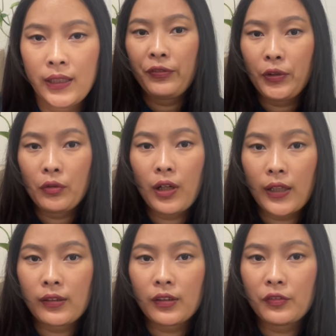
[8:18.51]
If you are
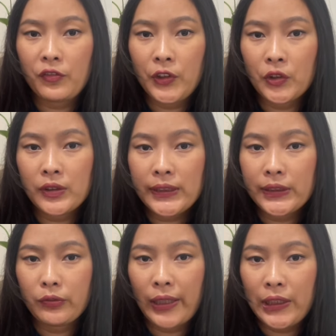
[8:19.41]
confused
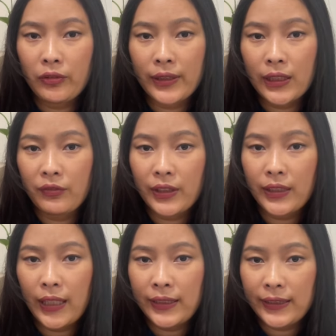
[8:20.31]
while you are giving
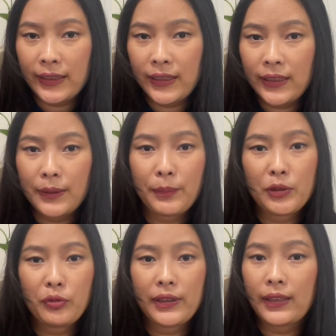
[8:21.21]
anything in
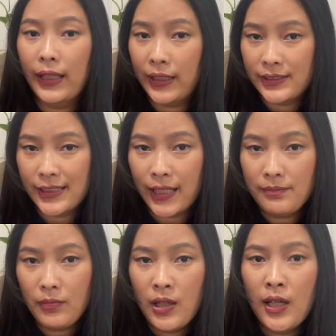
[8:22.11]
between the exam,